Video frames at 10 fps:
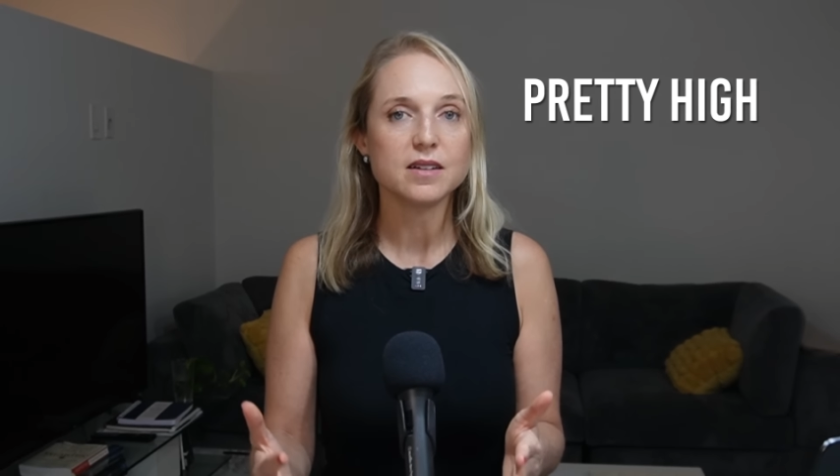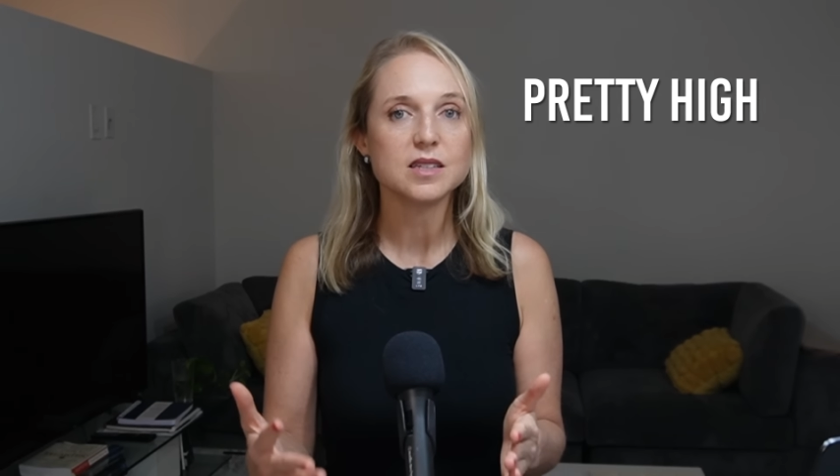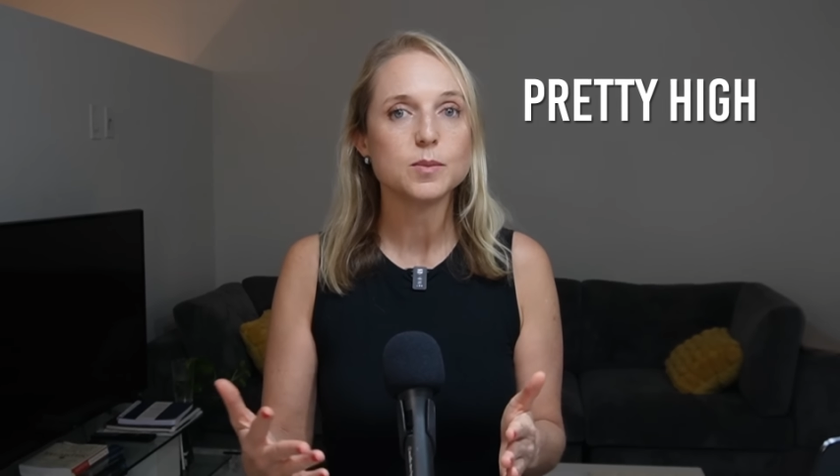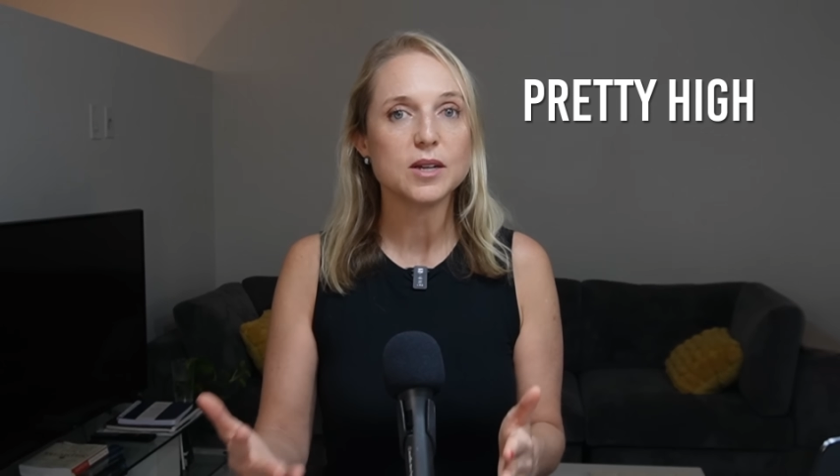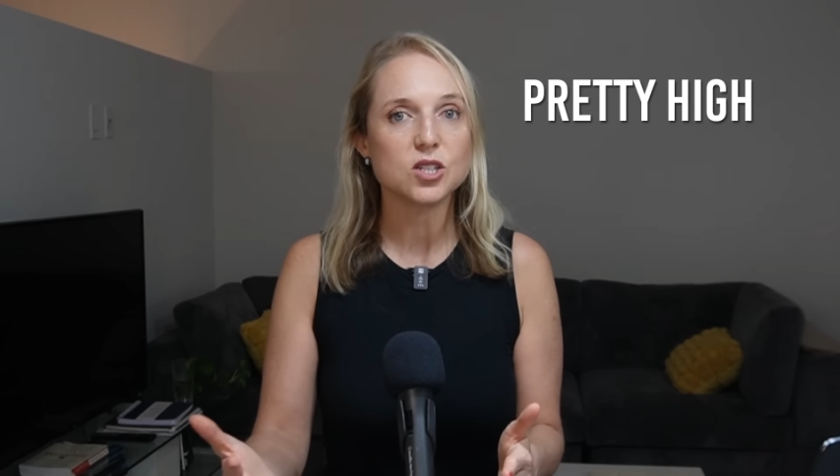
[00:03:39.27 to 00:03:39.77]

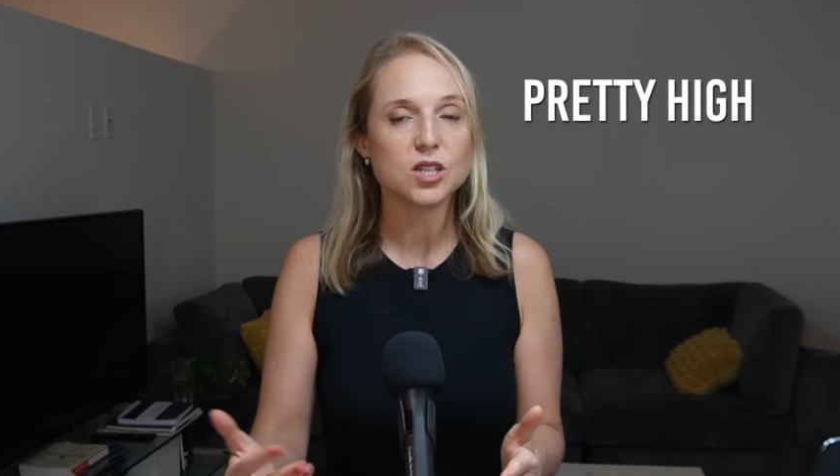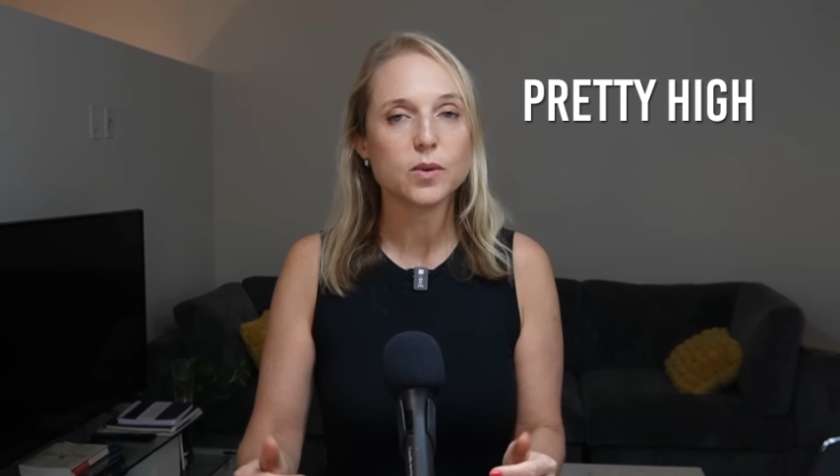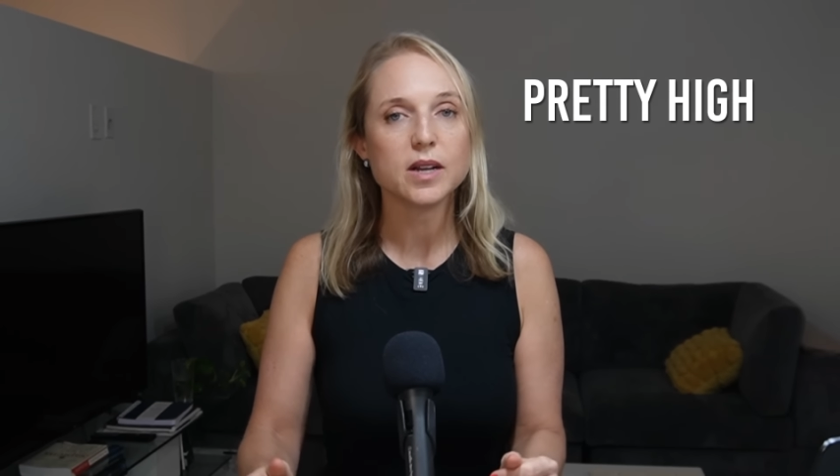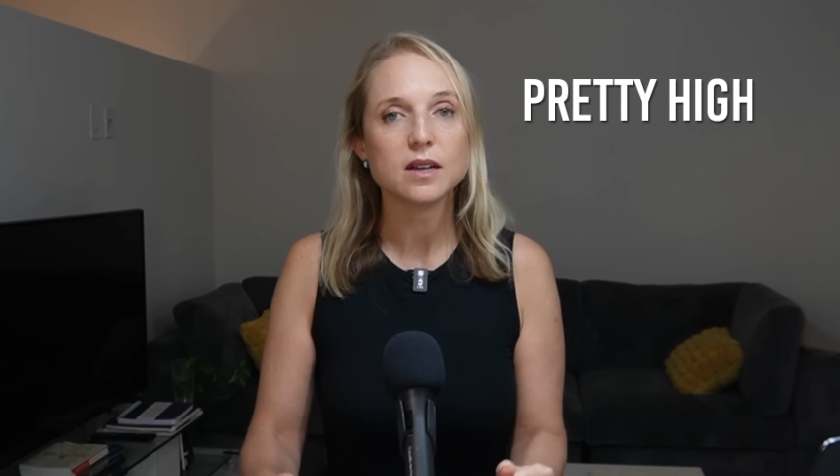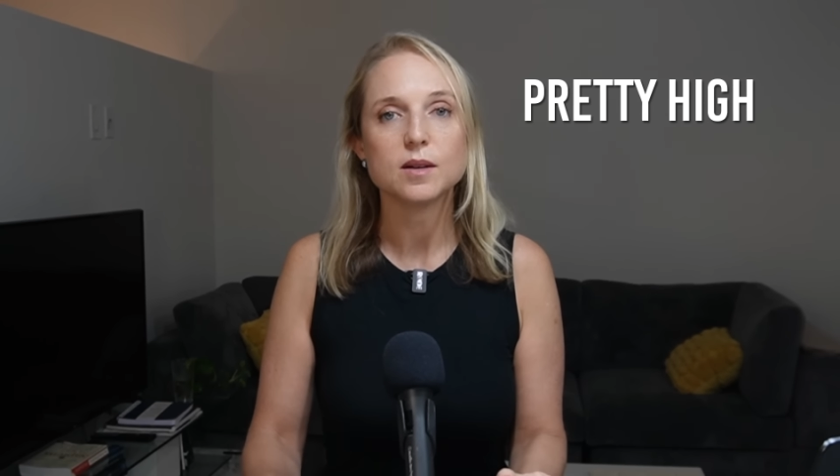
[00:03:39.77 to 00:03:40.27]
especially
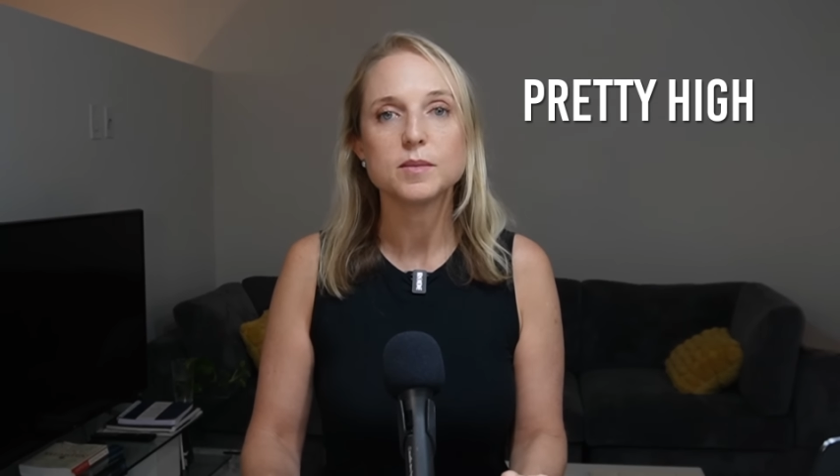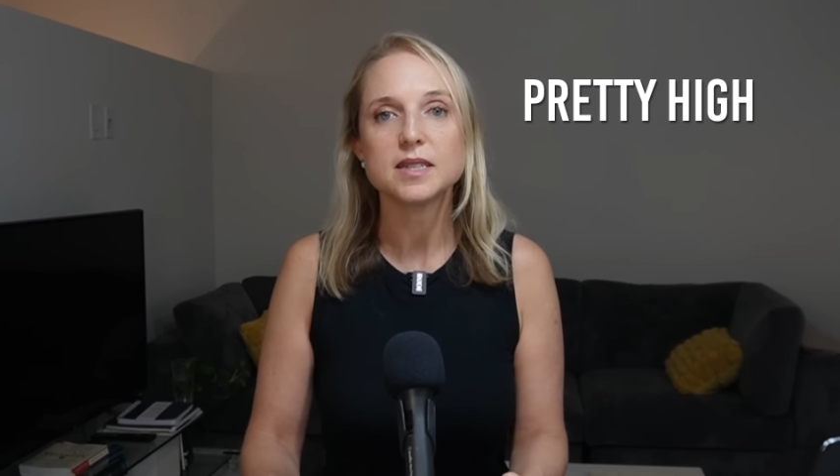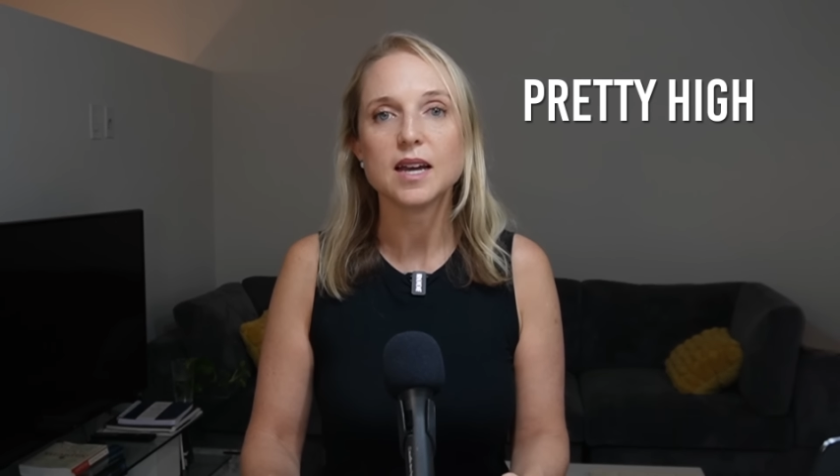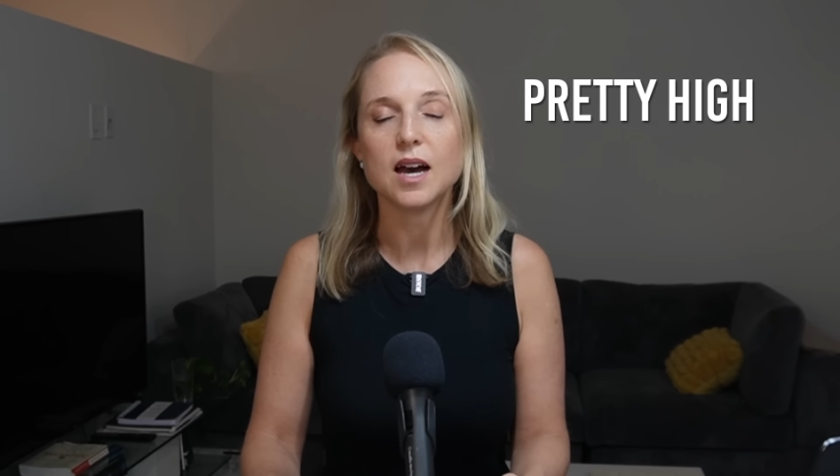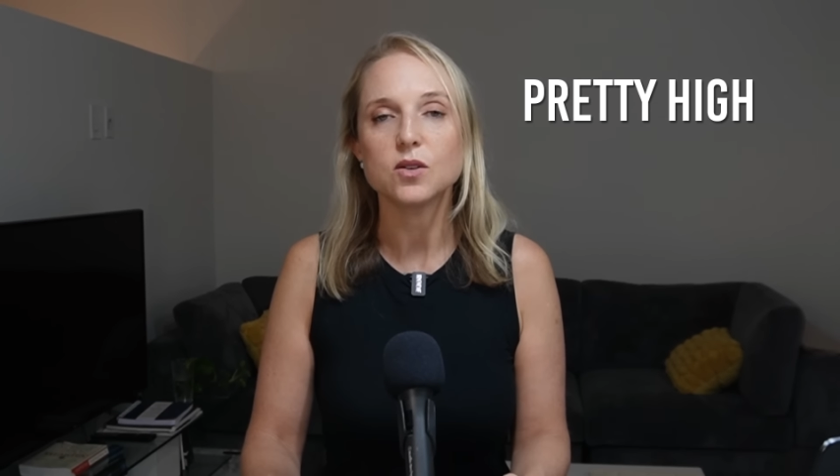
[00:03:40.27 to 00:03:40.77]
when it comes
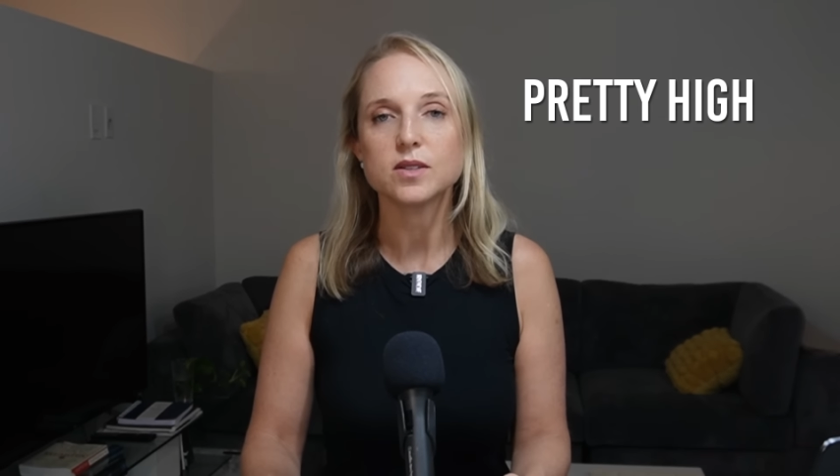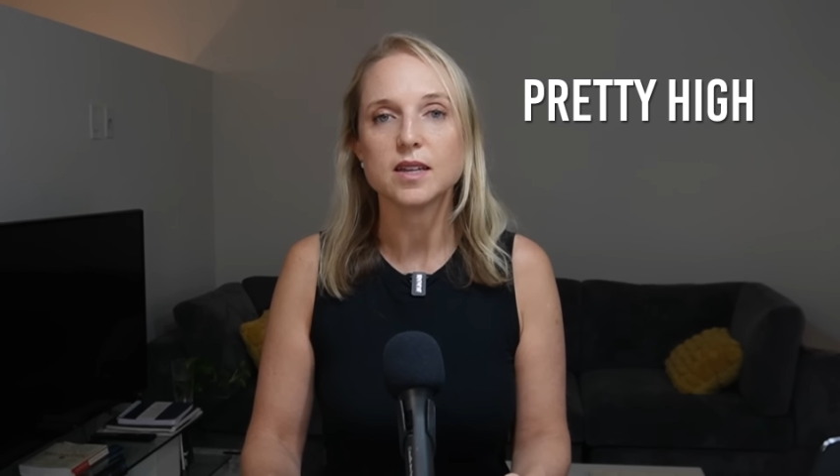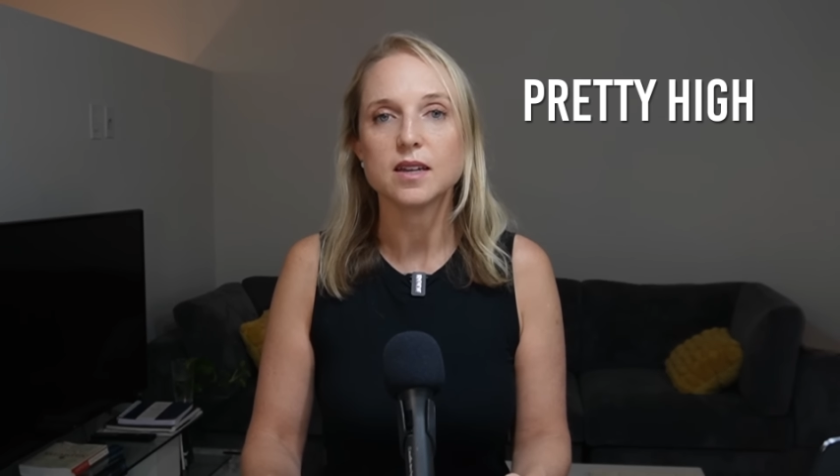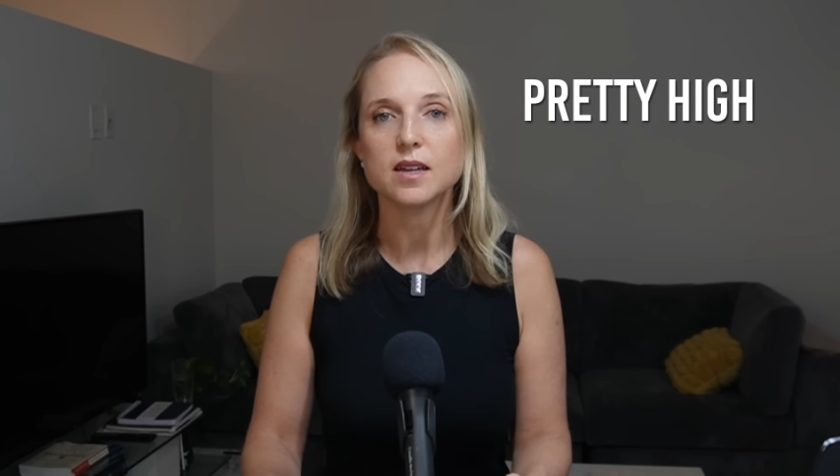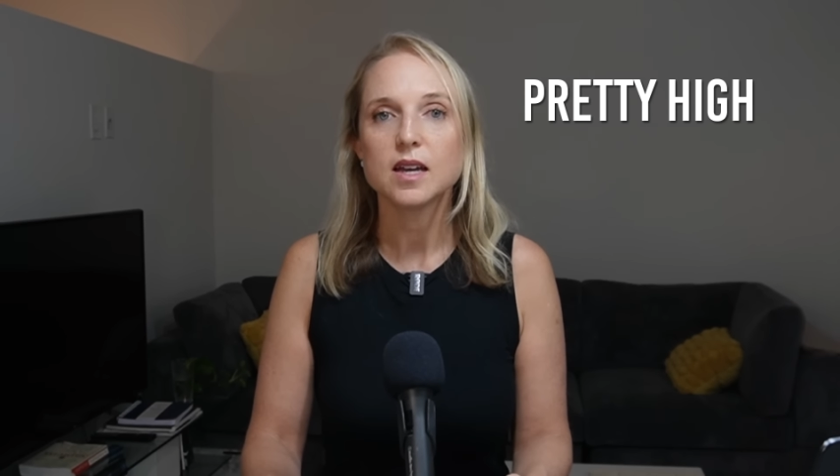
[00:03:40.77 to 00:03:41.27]
to
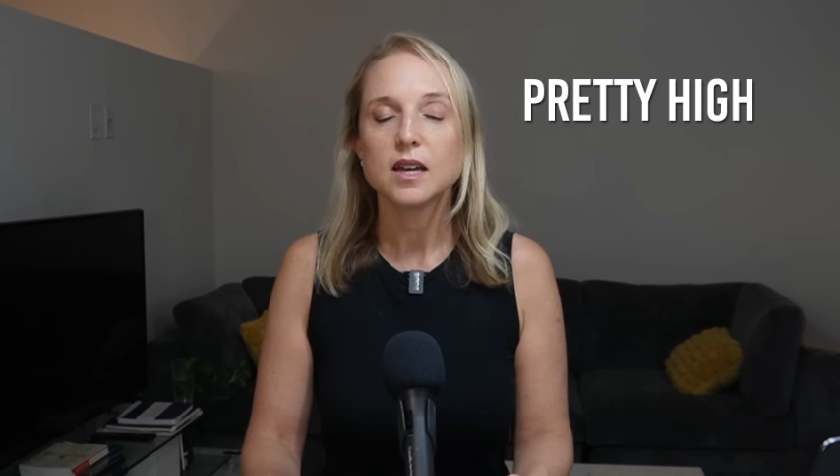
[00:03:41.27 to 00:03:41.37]
housing.